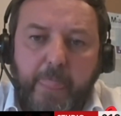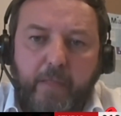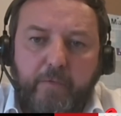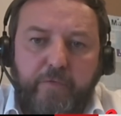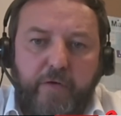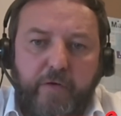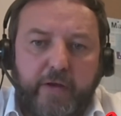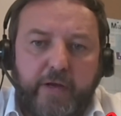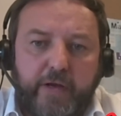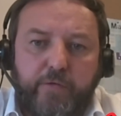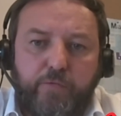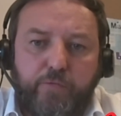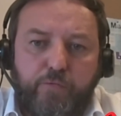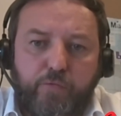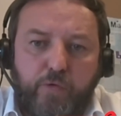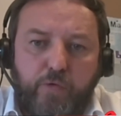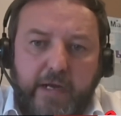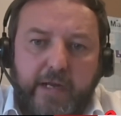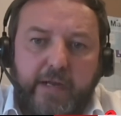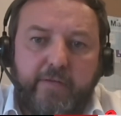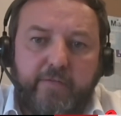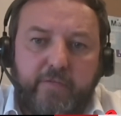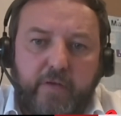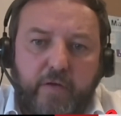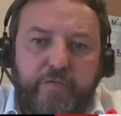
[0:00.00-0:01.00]
find it
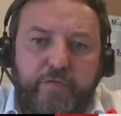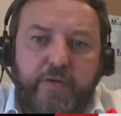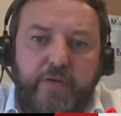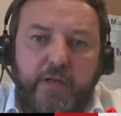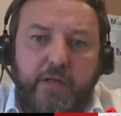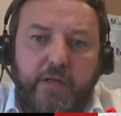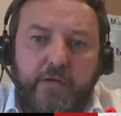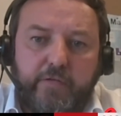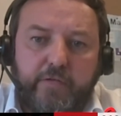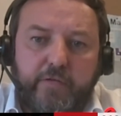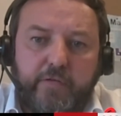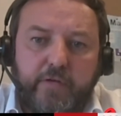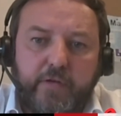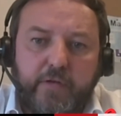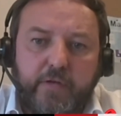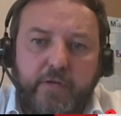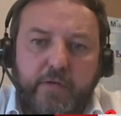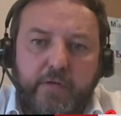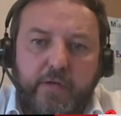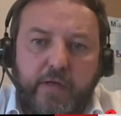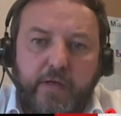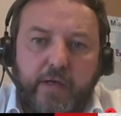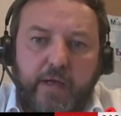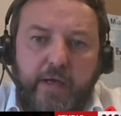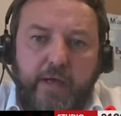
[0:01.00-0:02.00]
really difficult
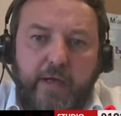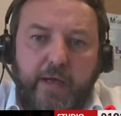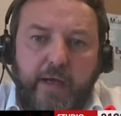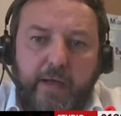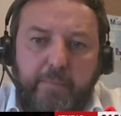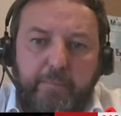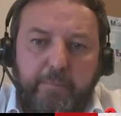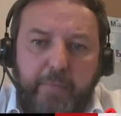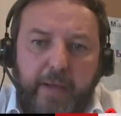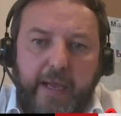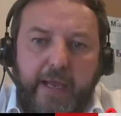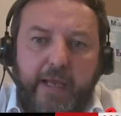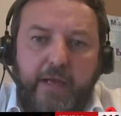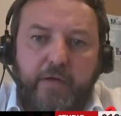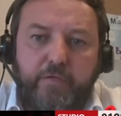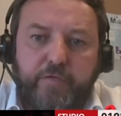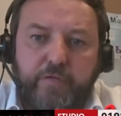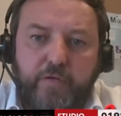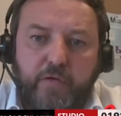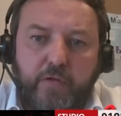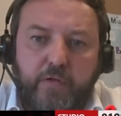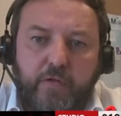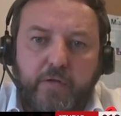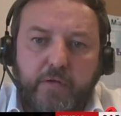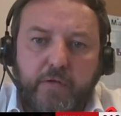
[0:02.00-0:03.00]
and
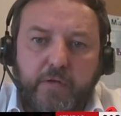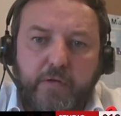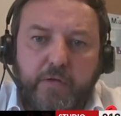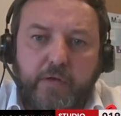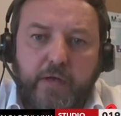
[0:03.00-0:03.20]
painful